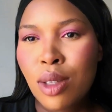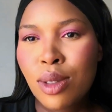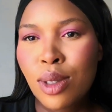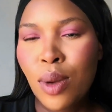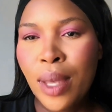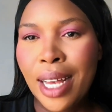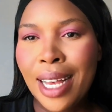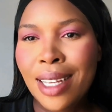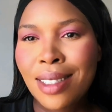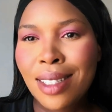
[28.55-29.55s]
So yeah
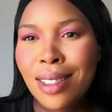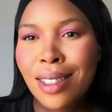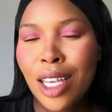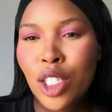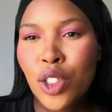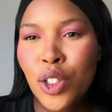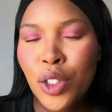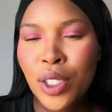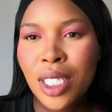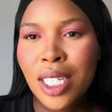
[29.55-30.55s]
guys, stay
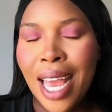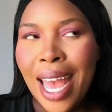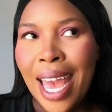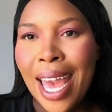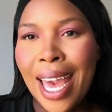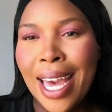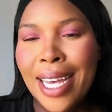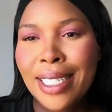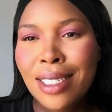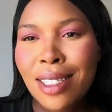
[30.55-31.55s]
tuned
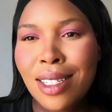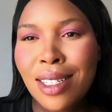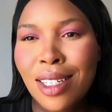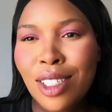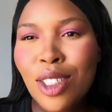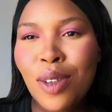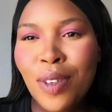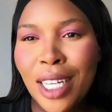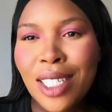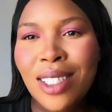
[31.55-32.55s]
and don't
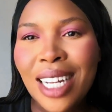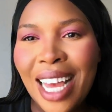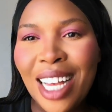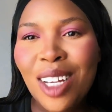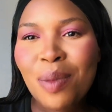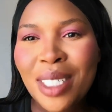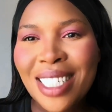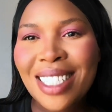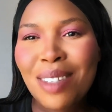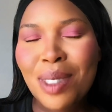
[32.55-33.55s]
forget to like,
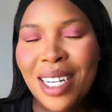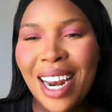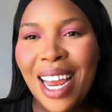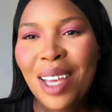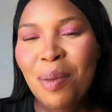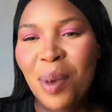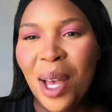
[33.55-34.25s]
comment and subscribe.